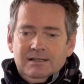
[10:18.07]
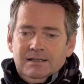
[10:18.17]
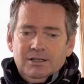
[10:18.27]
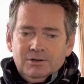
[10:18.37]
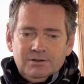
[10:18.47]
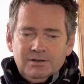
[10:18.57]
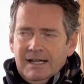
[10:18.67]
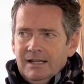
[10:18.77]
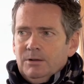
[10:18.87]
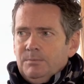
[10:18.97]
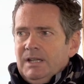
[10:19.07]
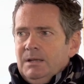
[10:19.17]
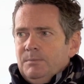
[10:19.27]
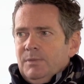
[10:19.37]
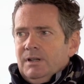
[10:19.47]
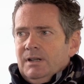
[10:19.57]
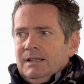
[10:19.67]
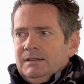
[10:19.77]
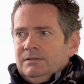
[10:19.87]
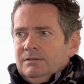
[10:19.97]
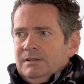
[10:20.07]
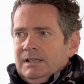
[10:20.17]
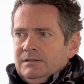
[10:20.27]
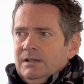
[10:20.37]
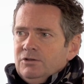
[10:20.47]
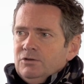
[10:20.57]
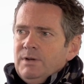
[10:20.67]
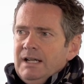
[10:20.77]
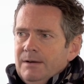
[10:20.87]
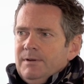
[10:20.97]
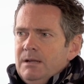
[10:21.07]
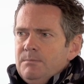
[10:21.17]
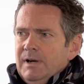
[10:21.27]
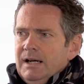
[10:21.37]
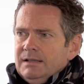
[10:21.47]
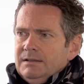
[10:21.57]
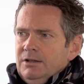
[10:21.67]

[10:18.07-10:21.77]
you know, to help people and to and, and to really have an impact.